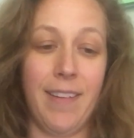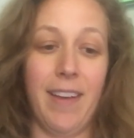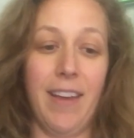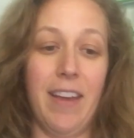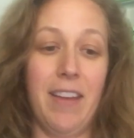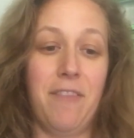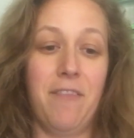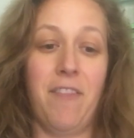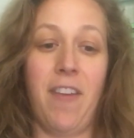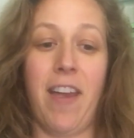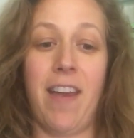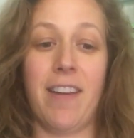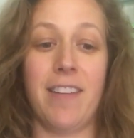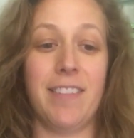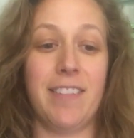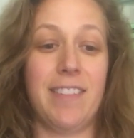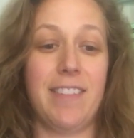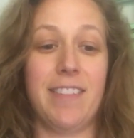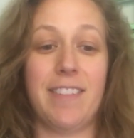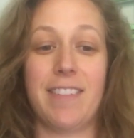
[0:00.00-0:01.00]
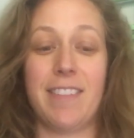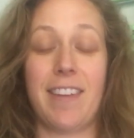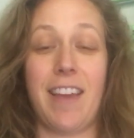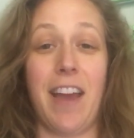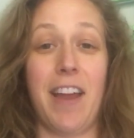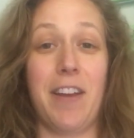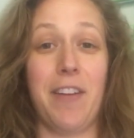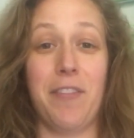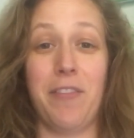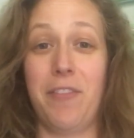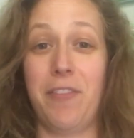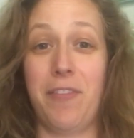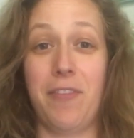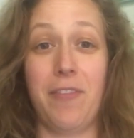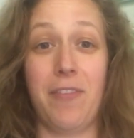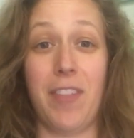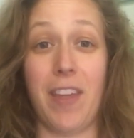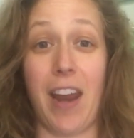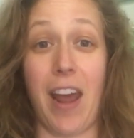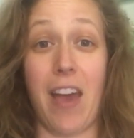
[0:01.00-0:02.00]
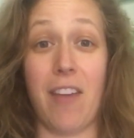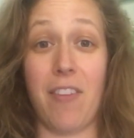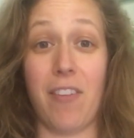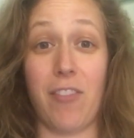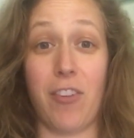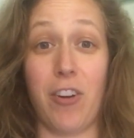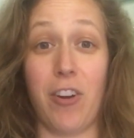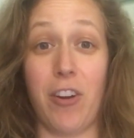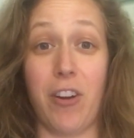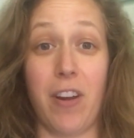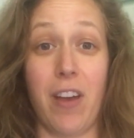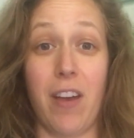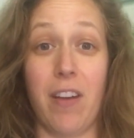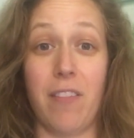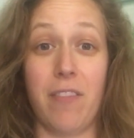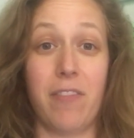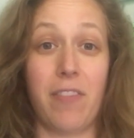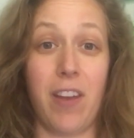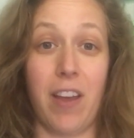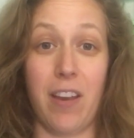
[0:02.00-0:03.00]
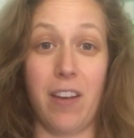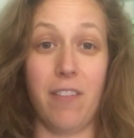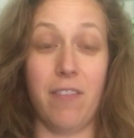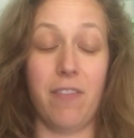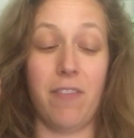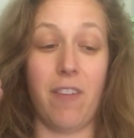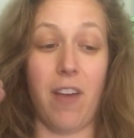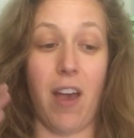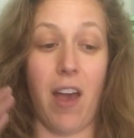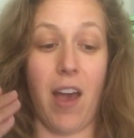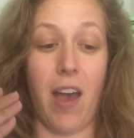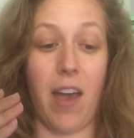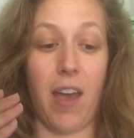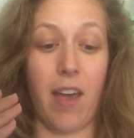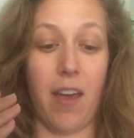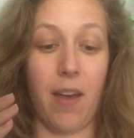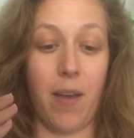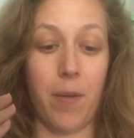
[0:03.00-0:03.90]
advanced kind of that I've ever heard of, I